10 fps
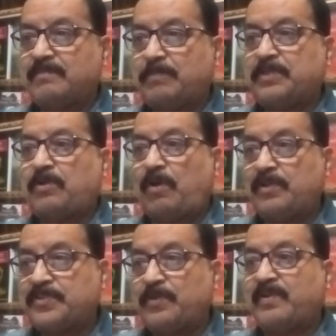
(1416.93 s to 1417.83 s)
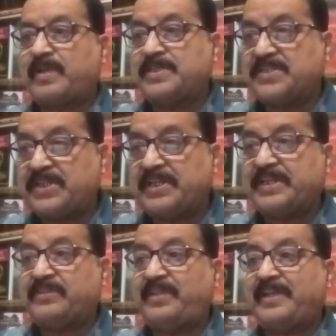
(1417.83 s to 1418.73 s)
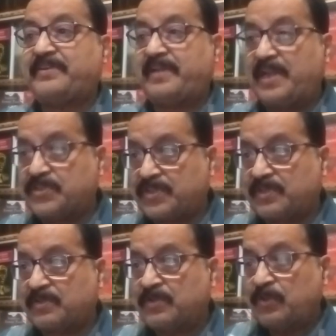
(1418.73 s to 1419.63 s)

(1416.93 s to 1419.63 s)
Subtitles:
but also consider their relation